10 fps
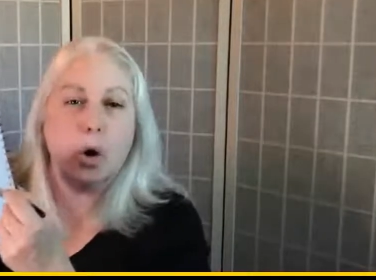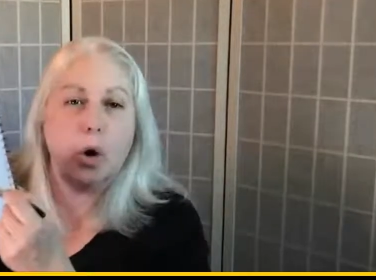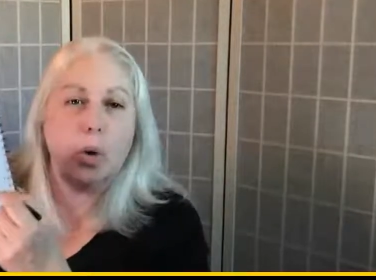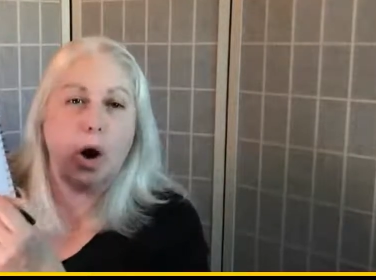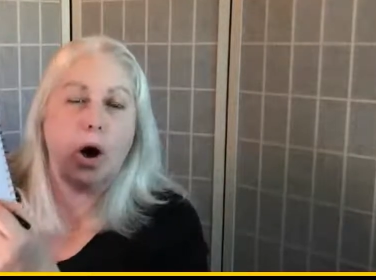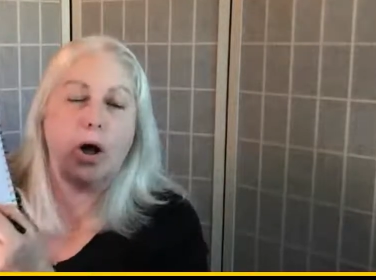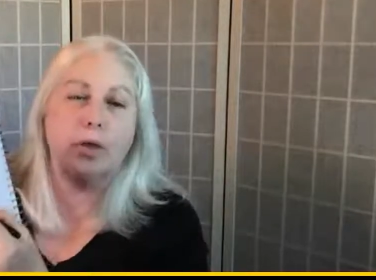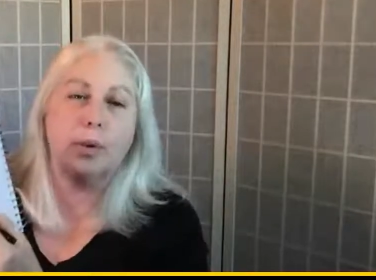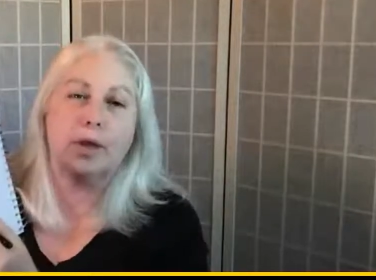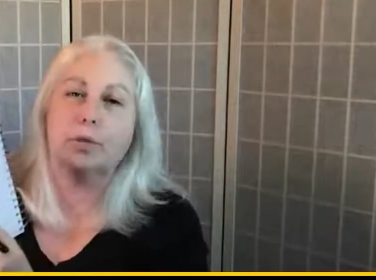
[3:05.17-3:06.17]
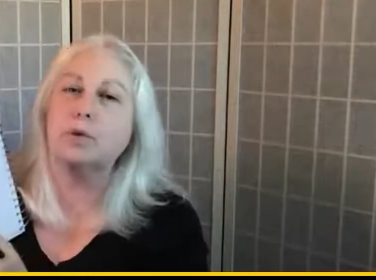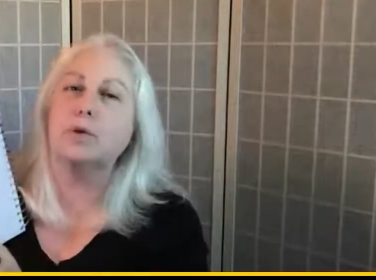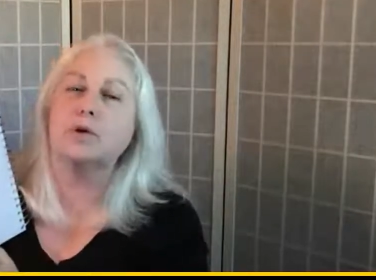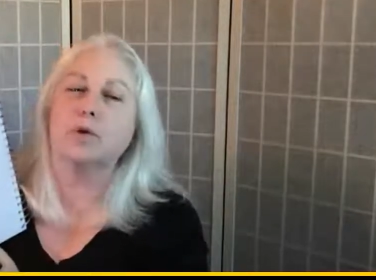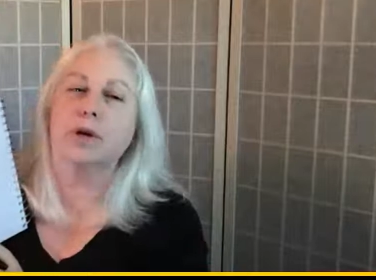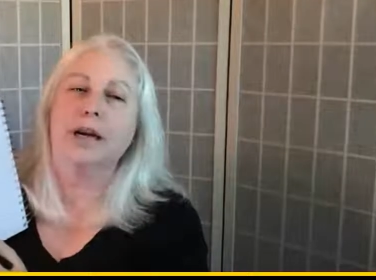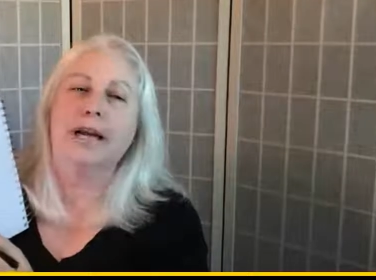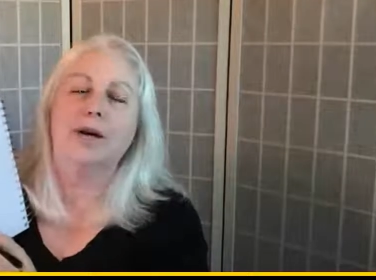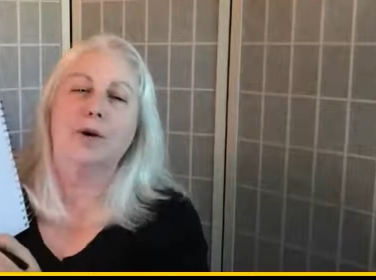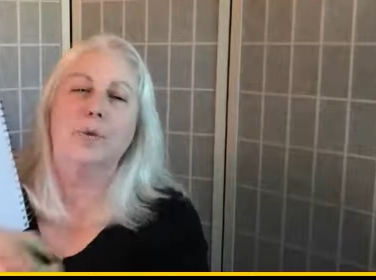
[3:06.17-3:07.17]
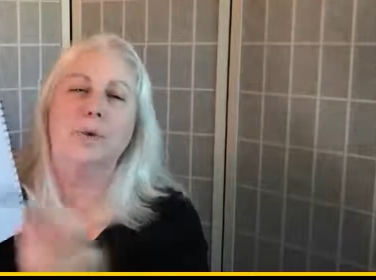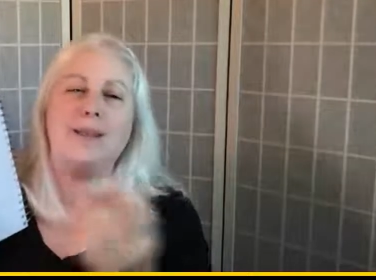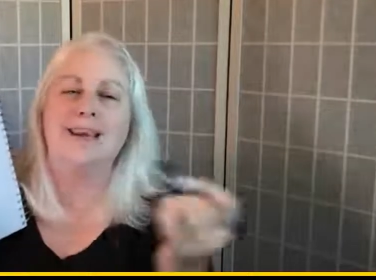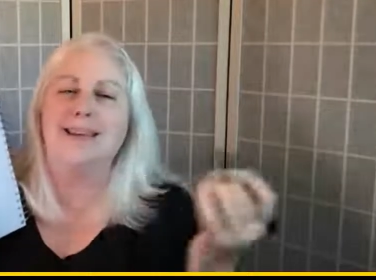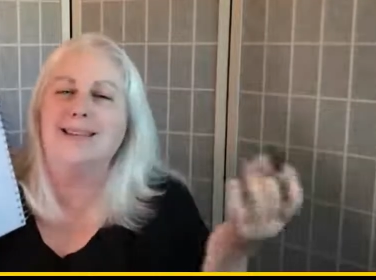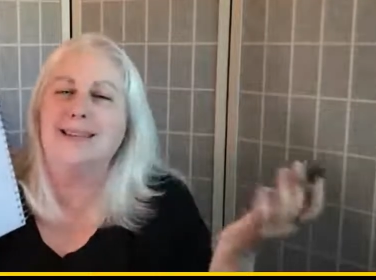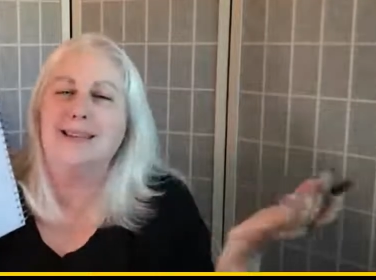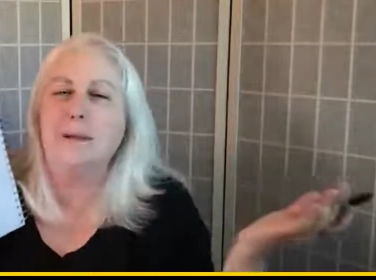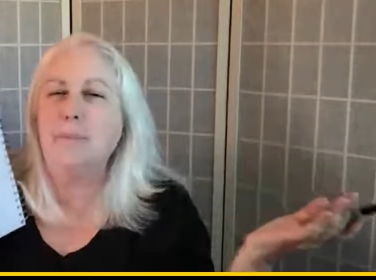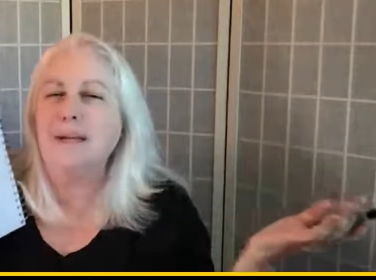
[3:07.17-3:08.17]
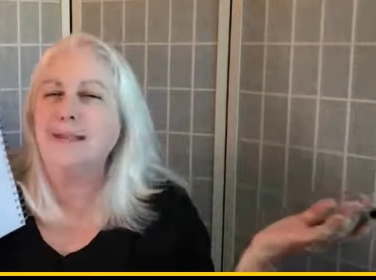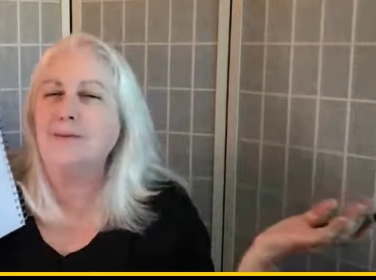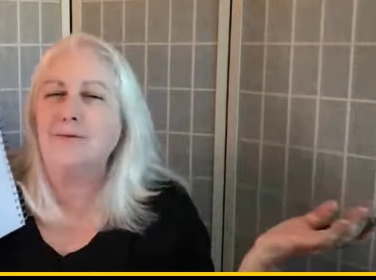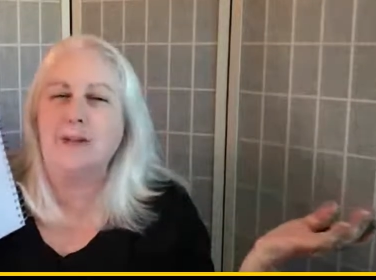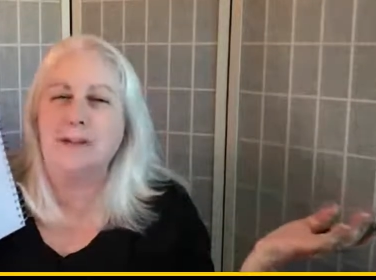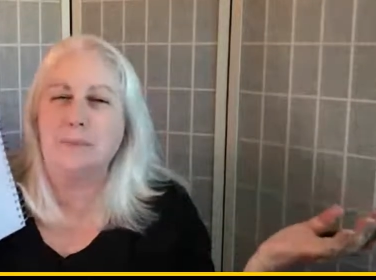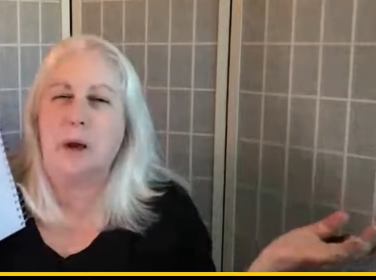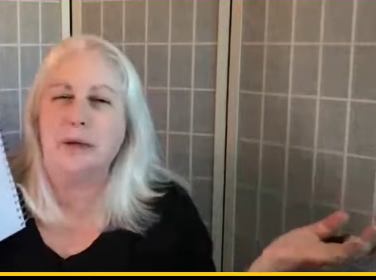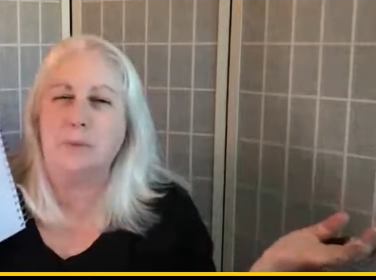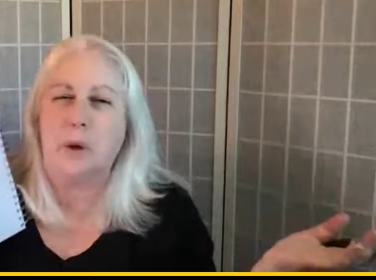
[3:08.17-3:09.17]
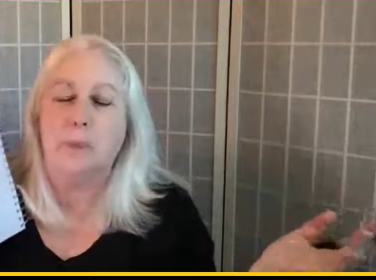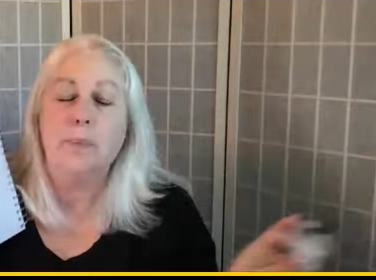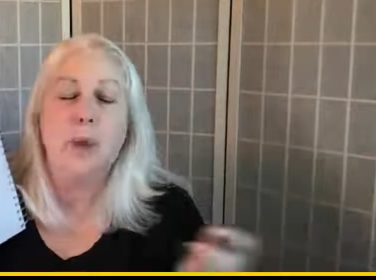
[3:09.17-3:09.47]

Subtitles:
go all the way through the tornado with as little muss and fuss as possible.